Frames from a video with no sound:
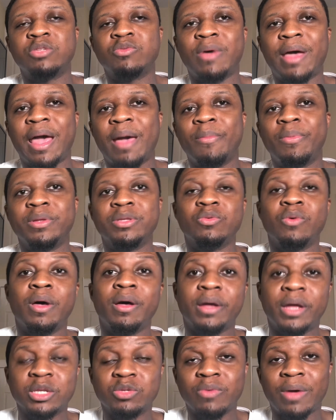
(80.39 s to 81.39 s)
what happens? Well,
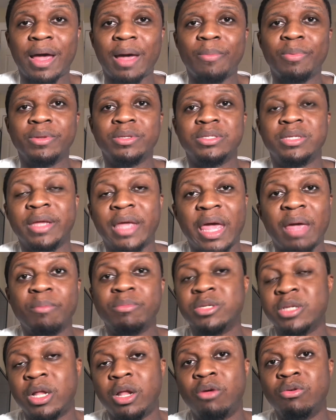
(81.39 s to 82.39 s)
guess what happens? The game
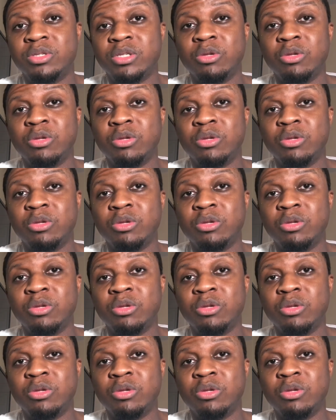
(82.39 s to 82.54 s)
is close.